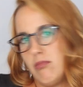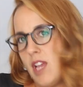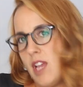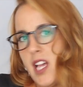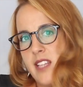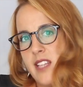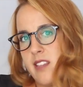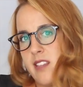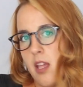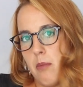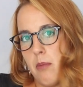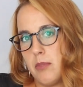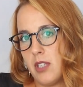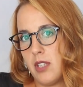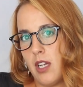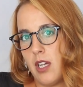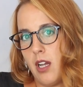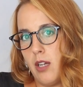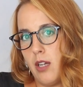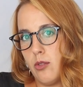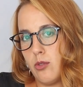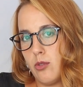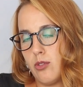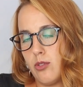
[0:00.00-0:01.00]
A summer
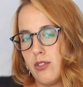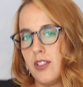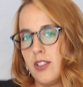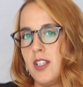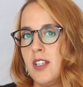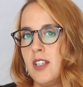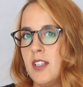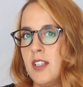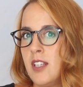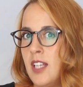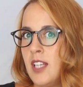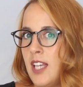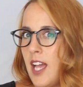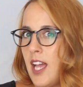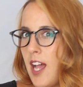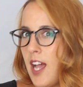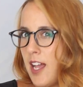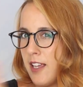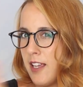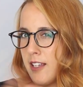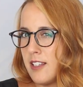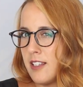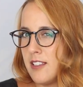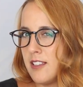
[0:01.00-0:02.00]
house.
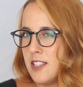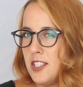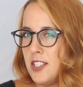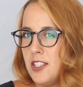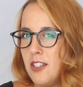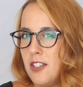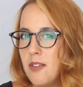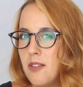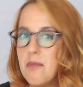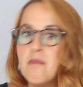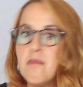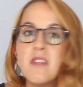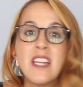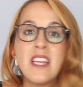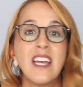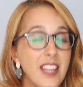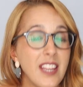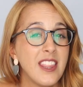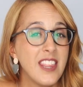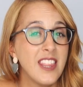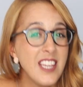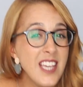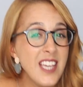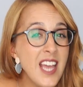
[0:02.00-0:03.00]
I continue.
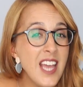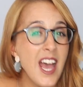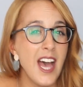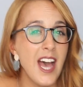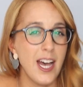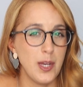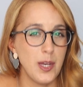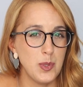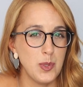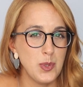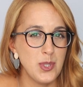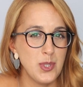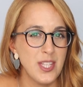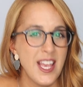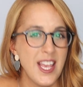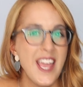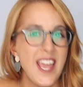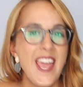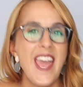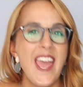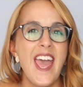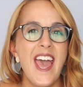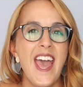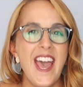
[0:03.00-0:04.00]
The house
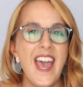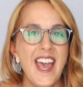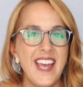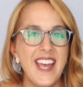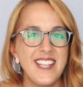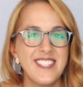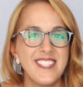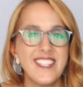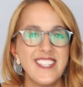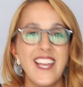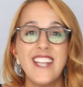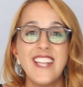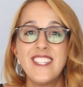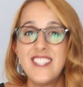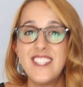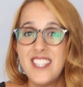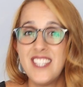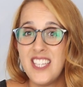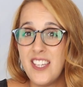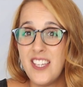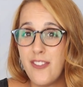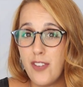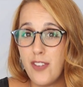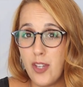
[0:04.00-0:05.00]
has a
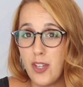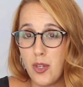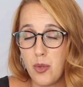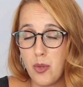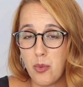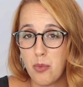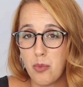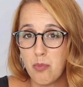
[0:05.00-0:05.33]
sea view.